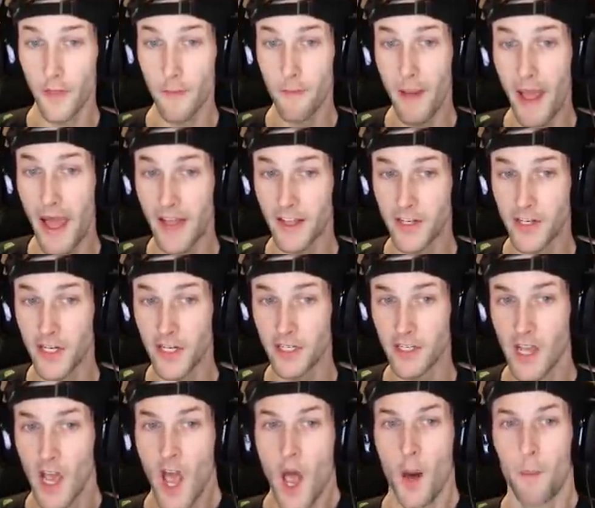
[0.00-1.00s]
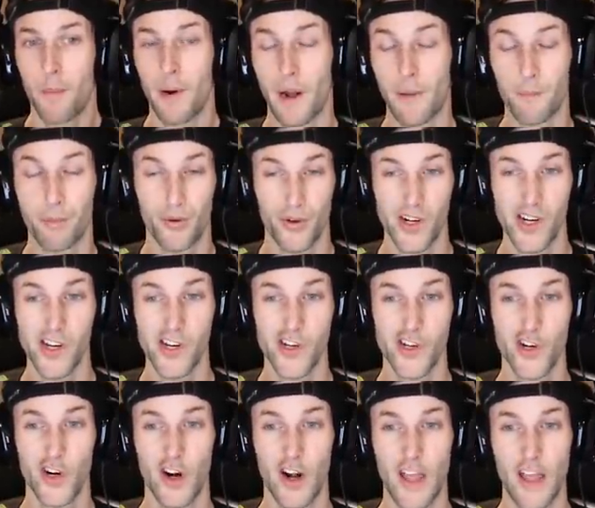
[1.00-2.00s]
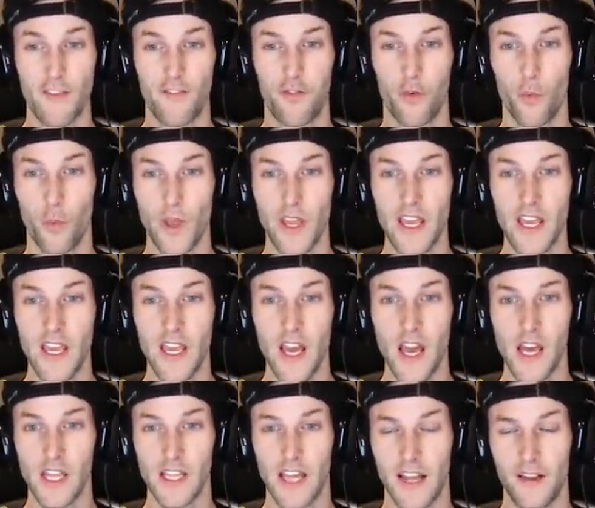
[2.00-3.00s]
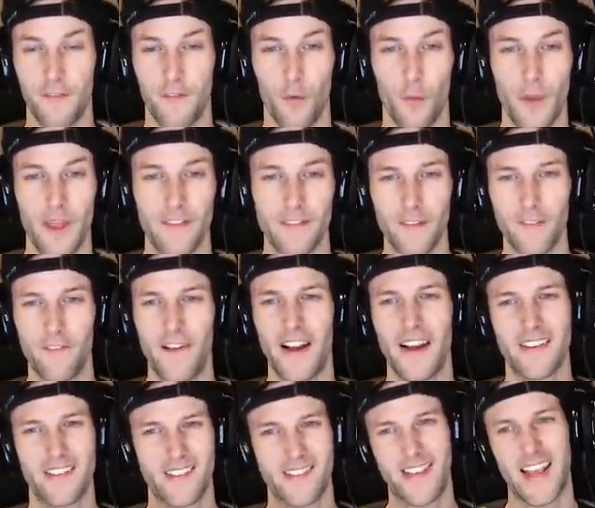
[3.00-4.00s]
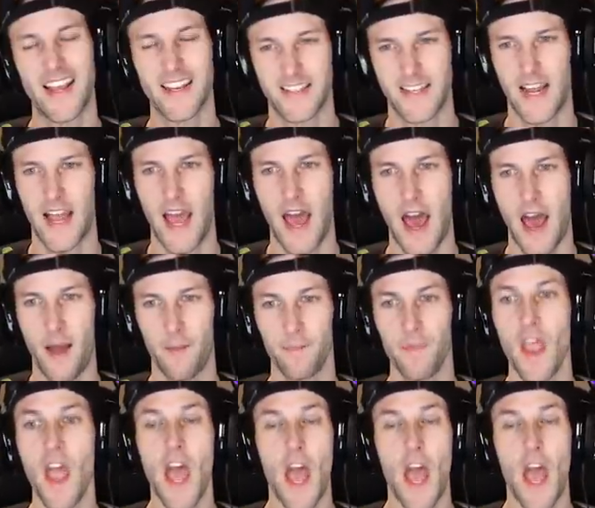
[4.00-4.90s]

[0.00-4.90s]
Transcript: of the badges, but I'm pretty sure if we, like, we have to find a Santa hat.